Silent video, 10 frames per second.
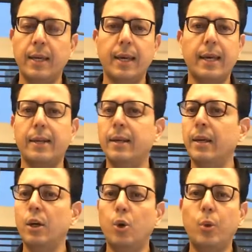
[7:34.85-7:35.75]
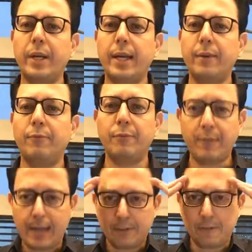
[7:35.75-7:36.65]
And over time, when we
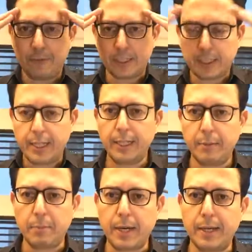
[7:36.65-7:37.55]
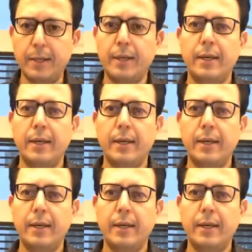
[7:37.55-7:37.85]
have the fixated mind,